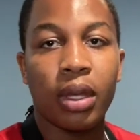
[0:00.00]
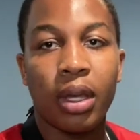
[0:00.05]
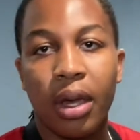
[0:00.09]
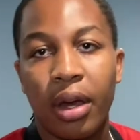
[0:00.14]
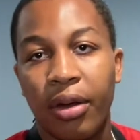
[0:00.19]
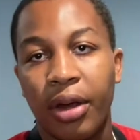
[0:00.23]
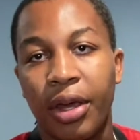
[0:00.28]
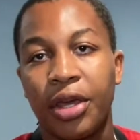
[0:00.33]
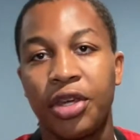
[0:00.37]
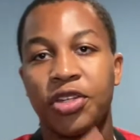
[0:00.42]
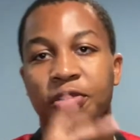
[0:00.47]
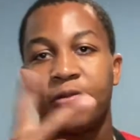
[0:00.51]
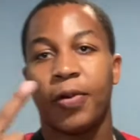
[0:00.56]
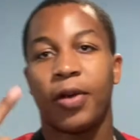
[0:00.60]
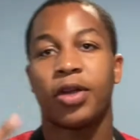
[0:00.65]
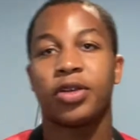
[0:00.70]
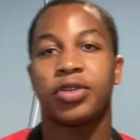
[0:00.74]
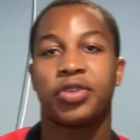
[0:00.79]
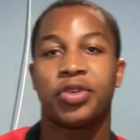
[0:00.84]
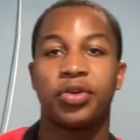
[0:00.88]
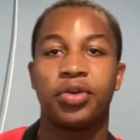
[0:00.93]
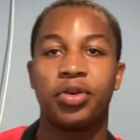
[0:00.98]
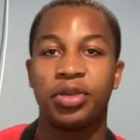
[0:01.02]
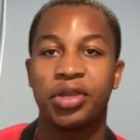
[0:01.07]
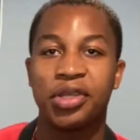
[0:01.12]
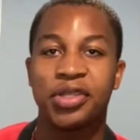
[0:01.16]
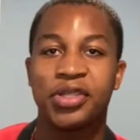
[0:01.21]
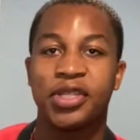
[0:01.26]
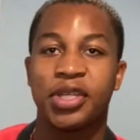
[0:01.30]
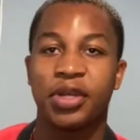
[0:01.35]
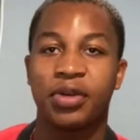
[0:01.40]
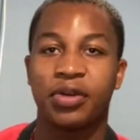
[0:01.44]
Alright, here's part 2 in this
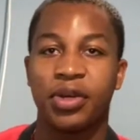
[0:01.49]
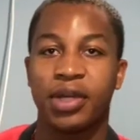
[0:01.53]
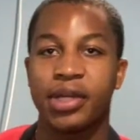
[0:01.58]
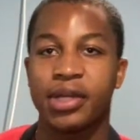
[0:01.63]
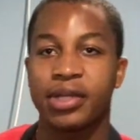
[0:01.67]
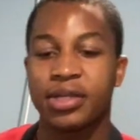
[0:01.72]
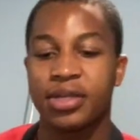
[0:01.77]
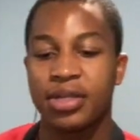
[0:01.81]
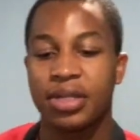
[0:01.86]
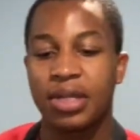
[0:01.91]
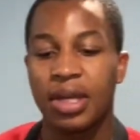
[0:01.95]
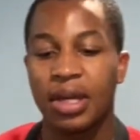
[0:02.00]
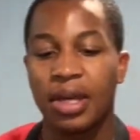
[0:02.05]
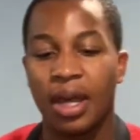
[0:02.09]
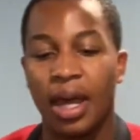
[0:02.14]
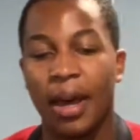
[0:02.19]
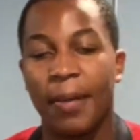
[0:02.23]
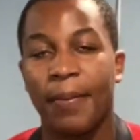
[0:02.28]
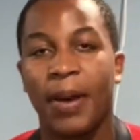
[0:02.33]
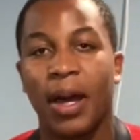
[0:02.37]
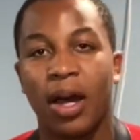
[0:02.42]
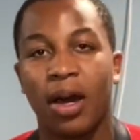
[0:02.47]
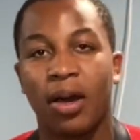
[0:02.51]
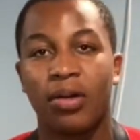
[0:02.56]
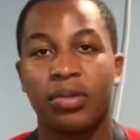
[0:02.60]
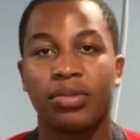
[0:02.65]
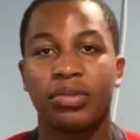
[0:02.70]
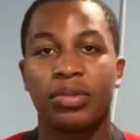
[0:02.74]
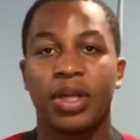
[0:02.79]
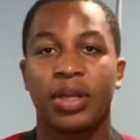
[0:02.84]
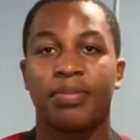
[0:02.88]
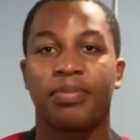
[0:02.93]
series about
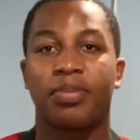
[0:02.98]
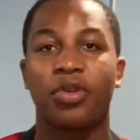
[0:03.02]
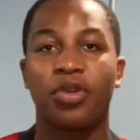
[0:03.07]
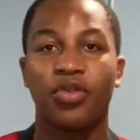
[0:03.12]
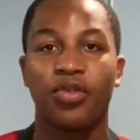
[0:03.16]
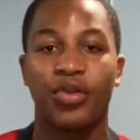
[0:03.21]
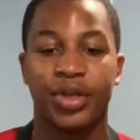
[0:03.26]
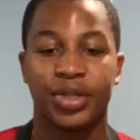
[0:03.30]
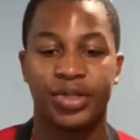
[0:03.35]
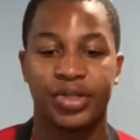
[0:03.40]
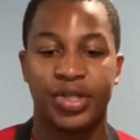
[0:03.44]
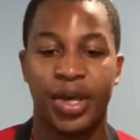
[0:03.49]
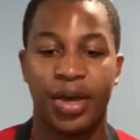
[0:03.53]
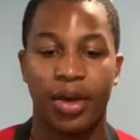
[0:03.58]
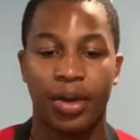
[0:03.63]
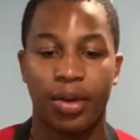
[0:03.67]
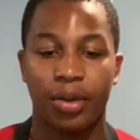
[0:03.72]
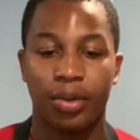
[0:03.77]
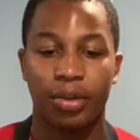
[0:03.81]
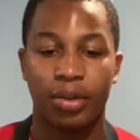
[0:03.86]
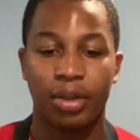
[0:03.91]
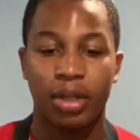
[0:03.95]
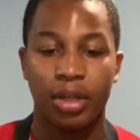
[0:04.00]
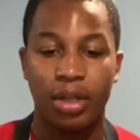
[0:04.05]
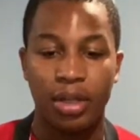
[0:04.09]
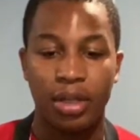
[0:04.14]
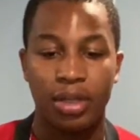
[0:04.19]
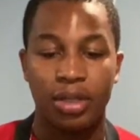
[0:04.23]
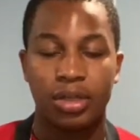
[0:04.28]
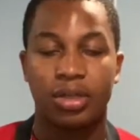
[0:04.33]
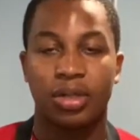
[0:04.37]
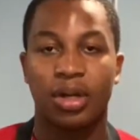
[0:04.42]
improving tone.
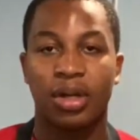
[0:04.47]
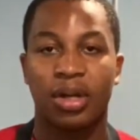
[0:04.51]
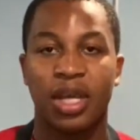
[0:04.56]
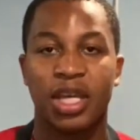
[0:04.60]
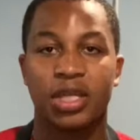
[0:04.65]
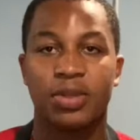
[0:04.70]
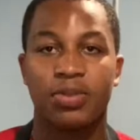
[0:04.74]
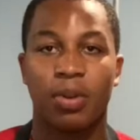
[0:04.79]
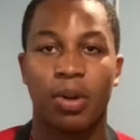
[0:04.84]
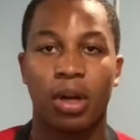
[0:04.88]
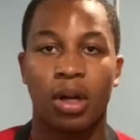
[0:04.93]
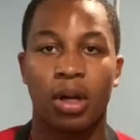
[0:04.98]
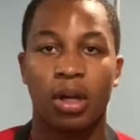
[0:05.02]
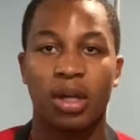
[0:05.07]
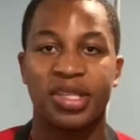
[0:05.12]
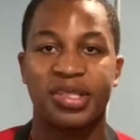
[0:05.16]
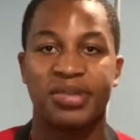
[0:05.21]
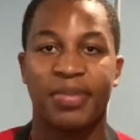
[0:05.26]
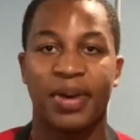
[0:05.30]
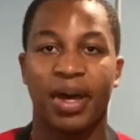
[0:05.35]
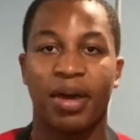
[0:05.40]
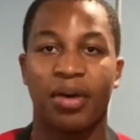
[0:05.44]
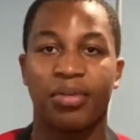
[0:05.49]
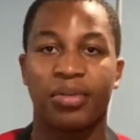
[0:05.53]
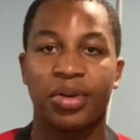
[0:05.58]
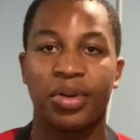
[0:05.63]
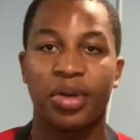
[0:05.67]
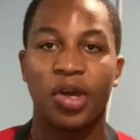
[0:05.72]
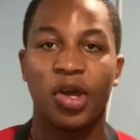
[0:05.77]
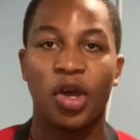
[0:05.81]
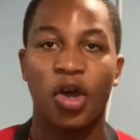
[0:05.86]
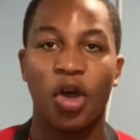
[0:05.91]
So the next part is about
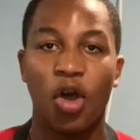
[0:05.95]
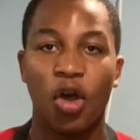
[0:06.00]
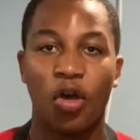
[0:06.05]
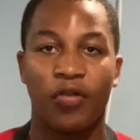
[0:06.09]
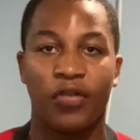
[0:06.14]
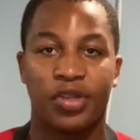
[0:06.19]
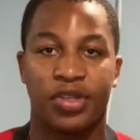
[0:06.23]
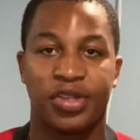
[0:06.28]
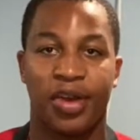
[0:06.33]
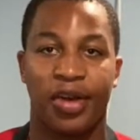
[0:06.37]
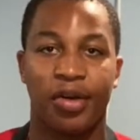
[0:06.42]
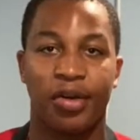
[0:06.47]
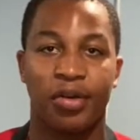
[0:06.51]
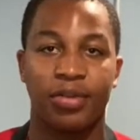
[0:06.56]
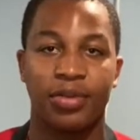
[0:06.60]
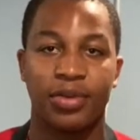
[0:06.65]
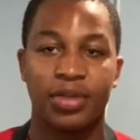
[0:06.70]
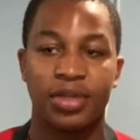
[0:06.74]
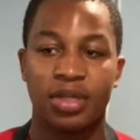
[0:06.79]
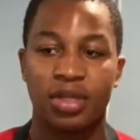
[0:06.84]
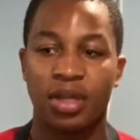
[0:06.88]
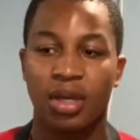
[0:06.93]
overtones.